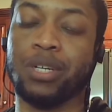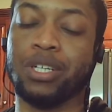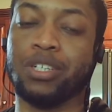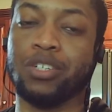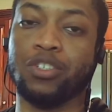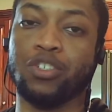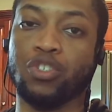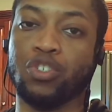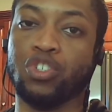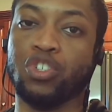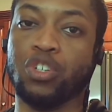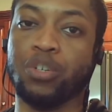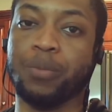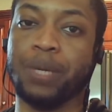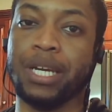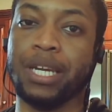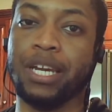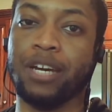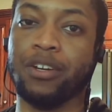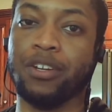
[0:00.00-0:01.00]
which is you should
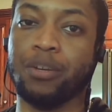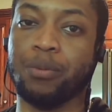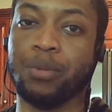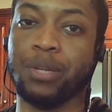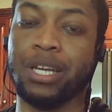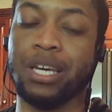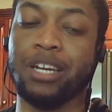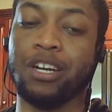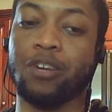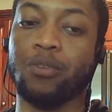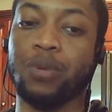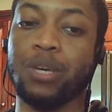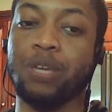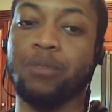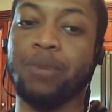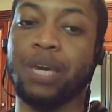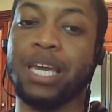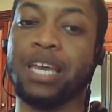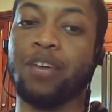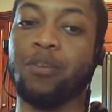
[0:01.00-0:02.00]
by now, they're planning on
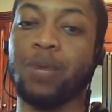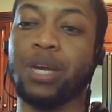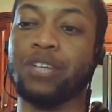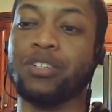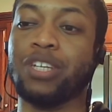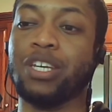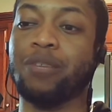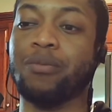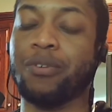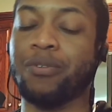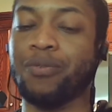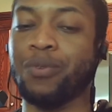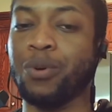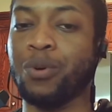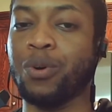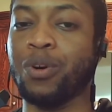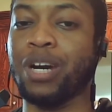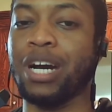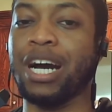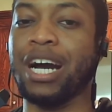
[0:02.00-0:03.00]
remaking Resident Evil
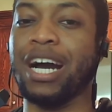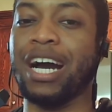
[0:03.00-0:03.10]
4.